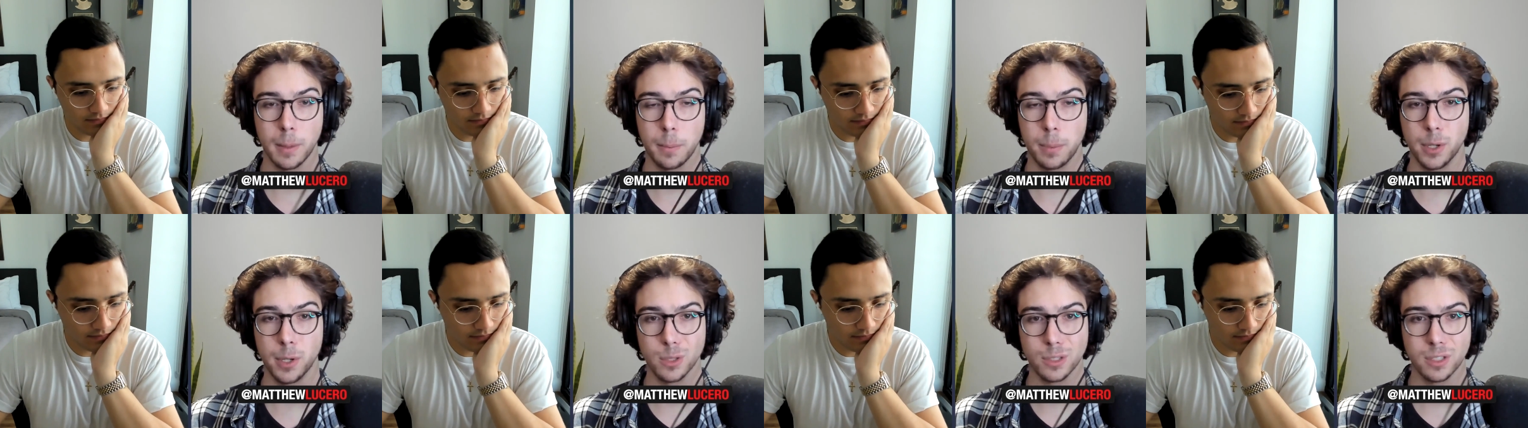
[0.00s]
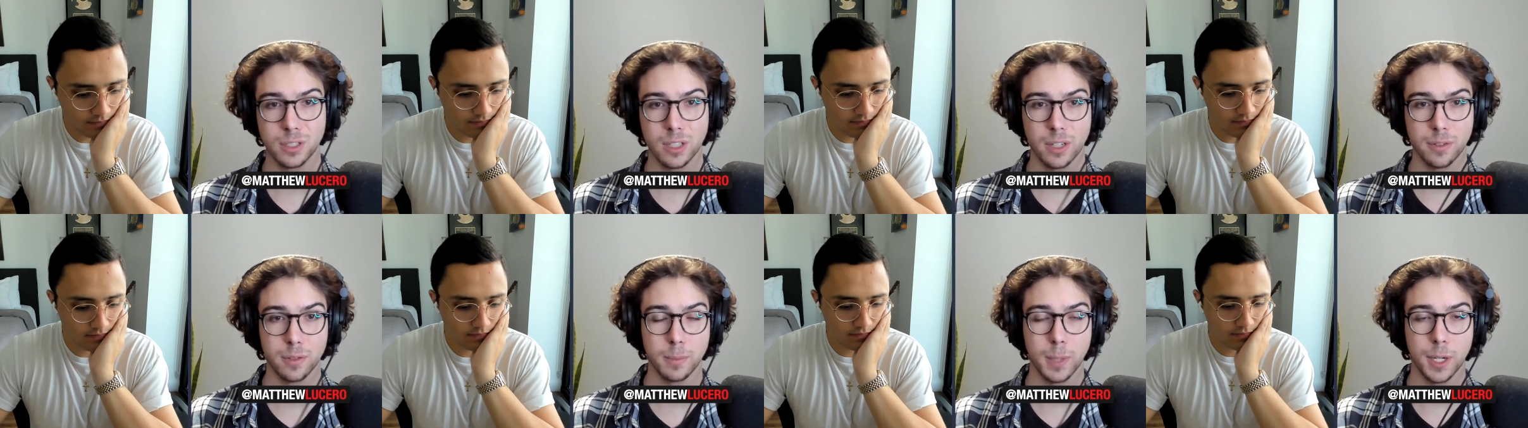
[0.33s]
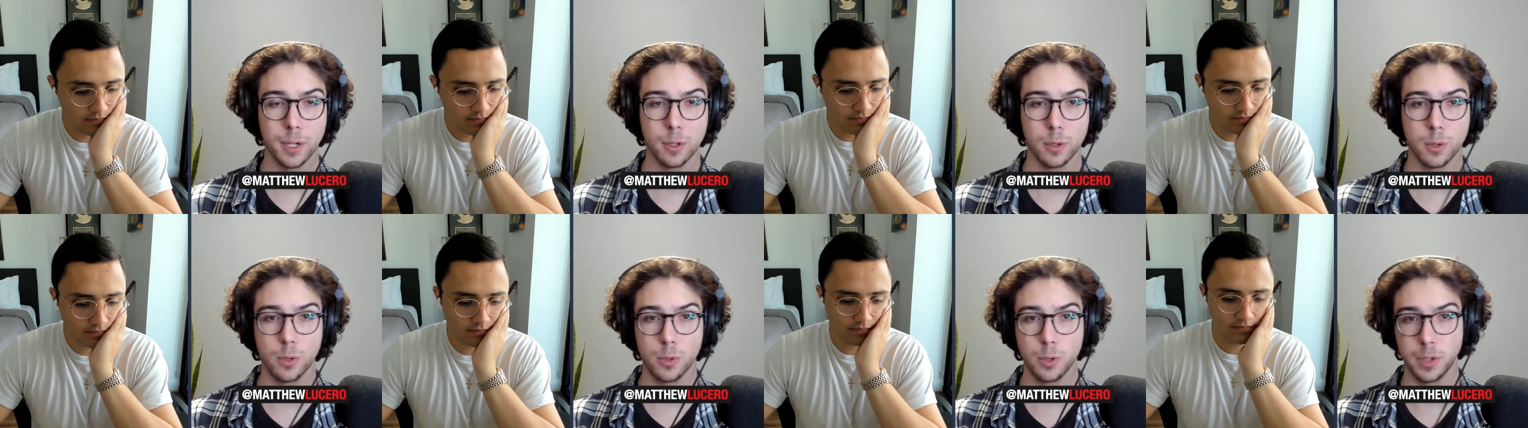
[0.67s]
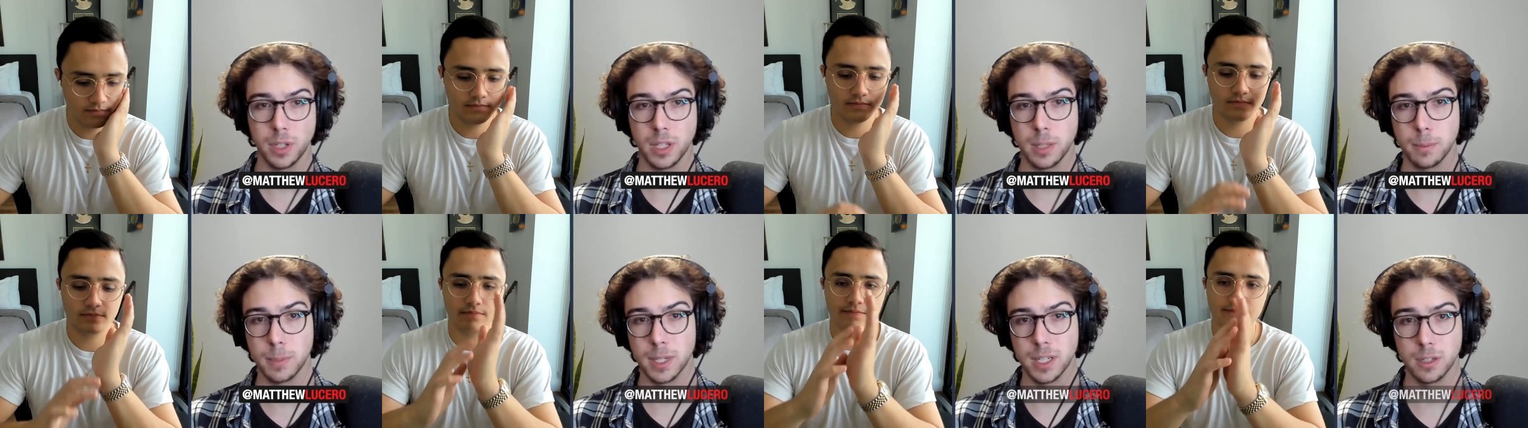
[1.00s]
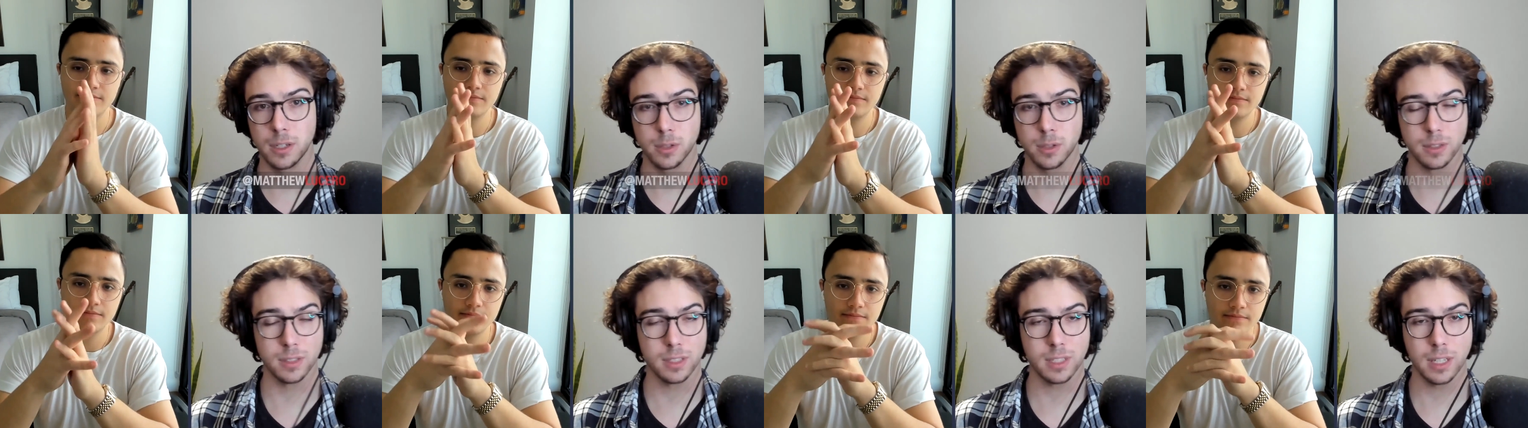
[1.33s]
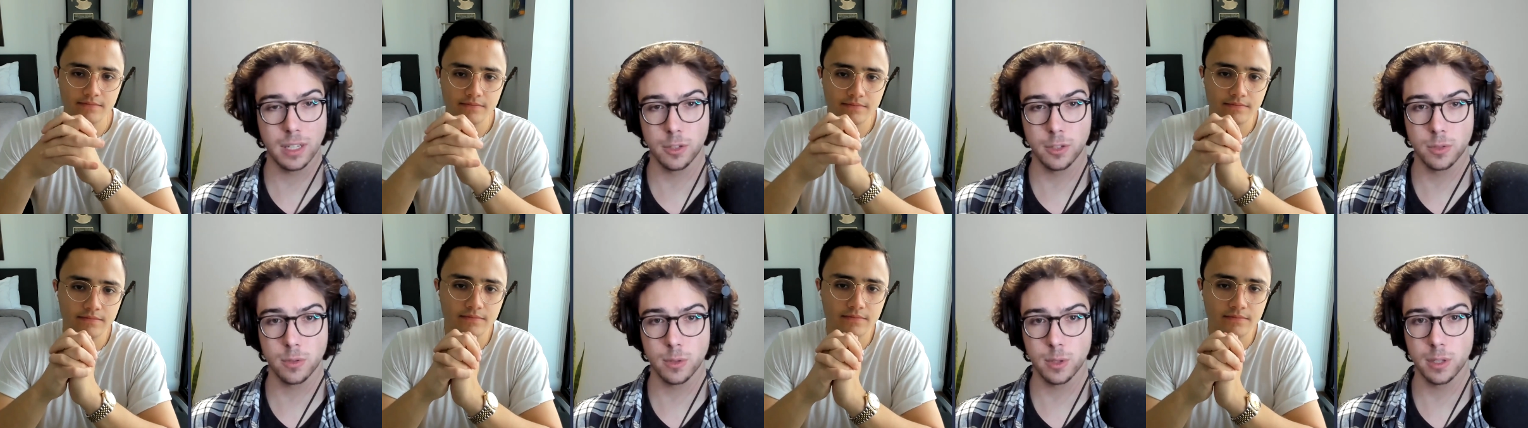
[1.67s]
Speaker 1: I post stuff about cold email and
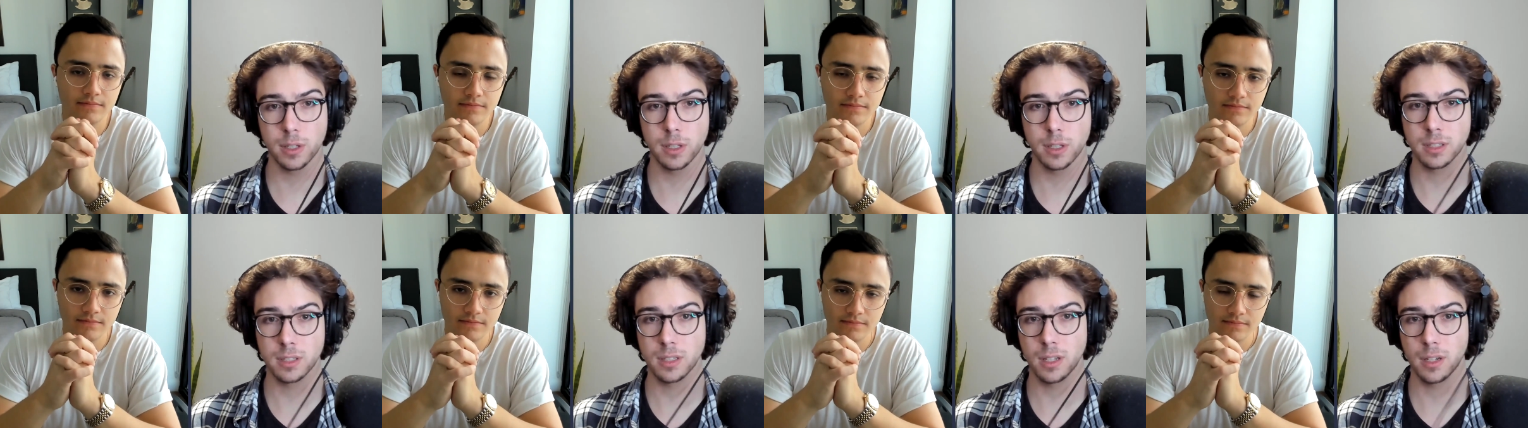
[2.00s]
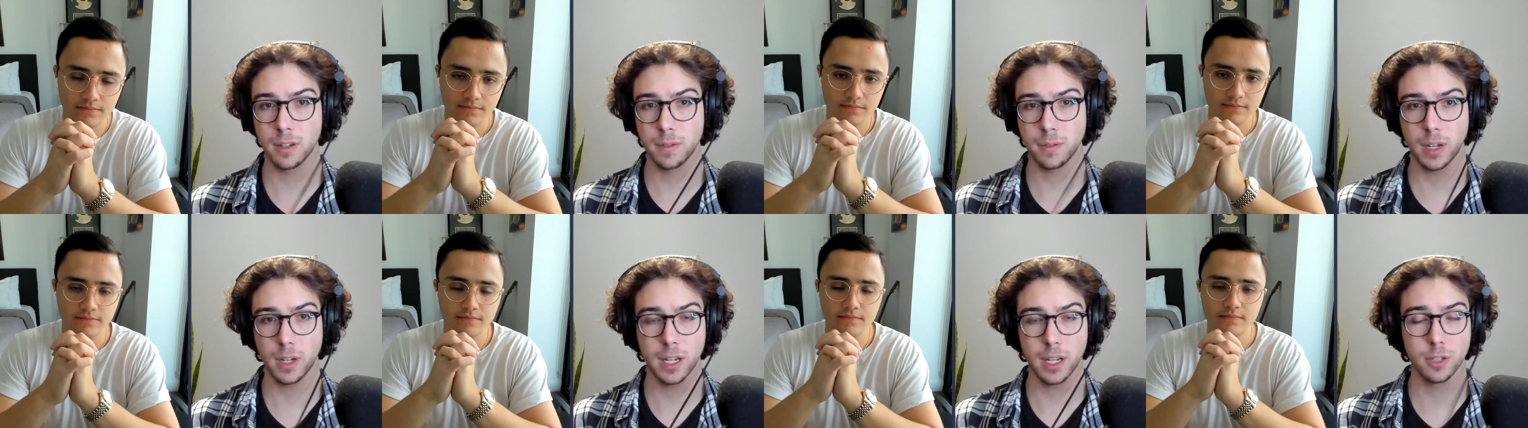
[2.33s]
sales-related stuff.